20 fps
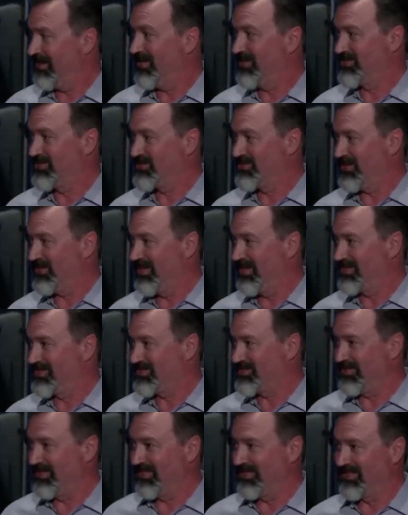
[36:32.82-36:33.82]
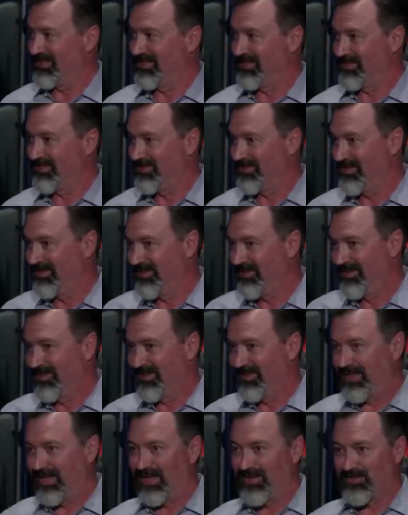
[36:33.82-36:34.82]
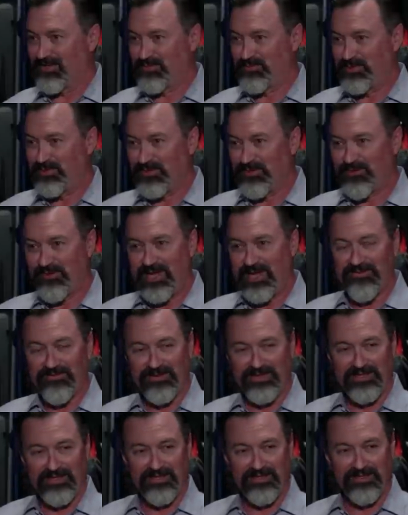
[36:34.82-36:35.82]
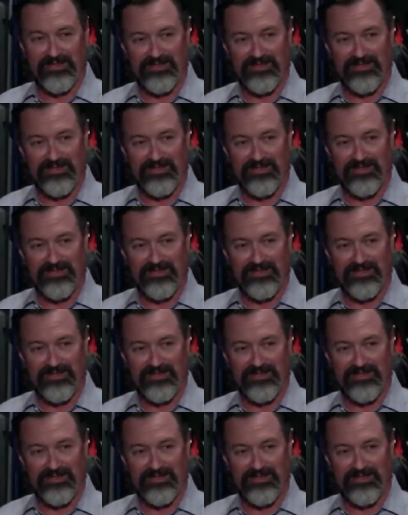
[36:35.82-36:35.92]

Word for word: it's, it's really good. That was Bill waving.